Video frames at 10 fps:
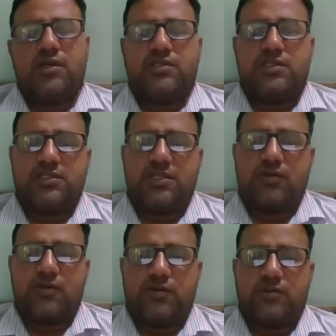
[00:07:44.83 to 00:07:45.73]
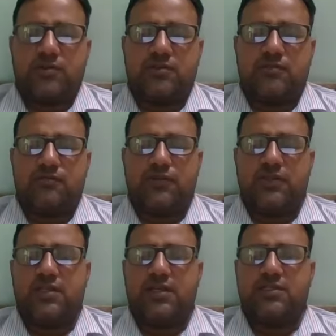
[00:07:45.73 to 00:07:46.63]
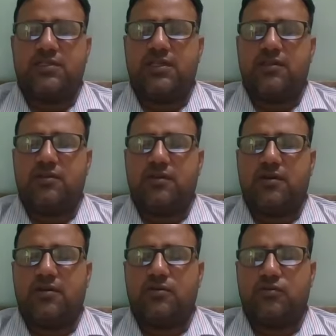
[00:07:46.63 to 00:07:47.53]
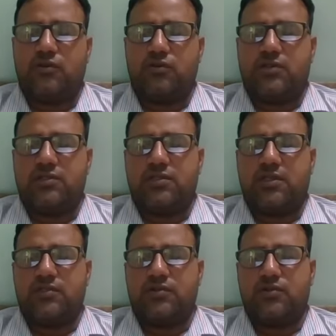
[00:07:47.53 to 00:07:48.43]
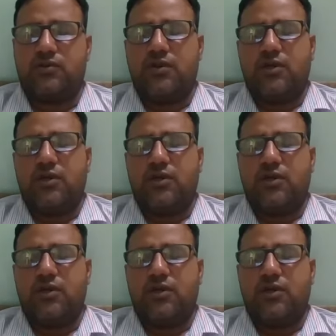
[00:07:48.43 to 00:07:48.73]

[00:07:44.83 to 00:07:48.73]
16 hours with a seed to solutions ratio